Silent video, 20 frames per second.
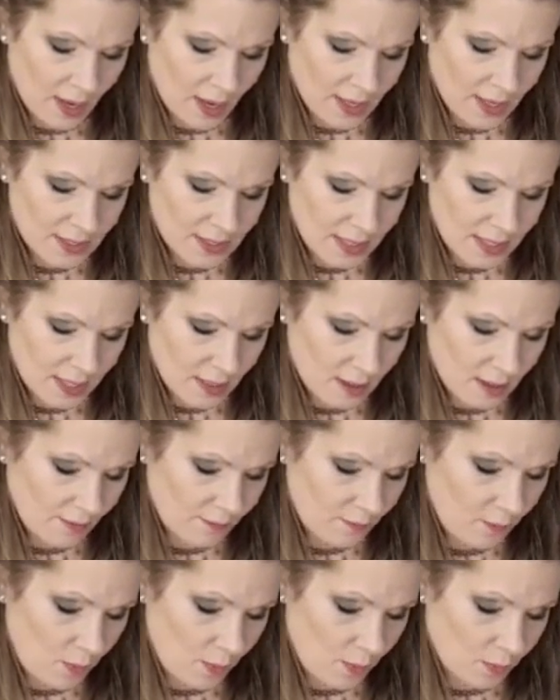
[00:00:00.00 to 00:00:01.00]
idea
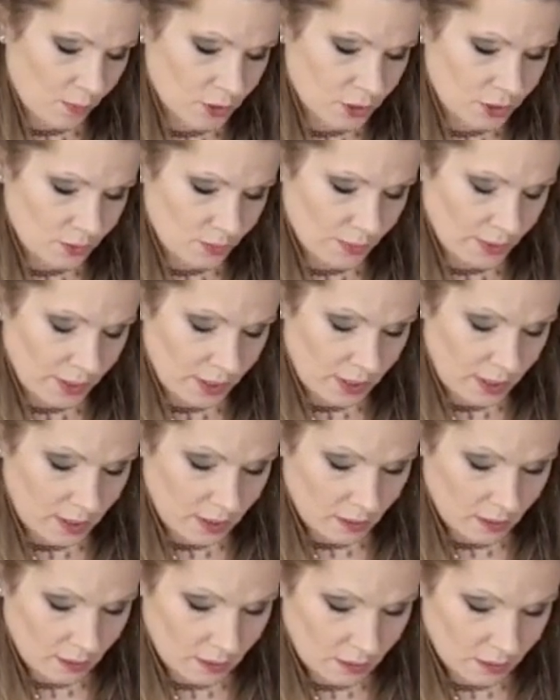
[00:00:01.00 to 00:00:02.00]
of what we're doing
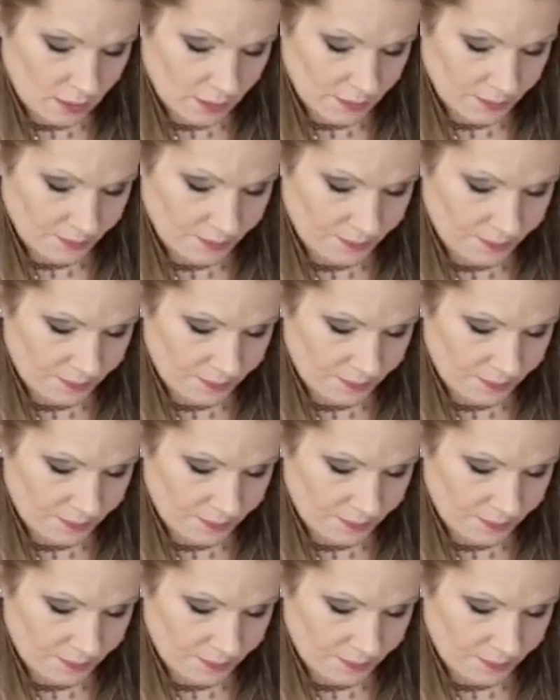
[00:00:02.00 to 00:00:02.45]
here.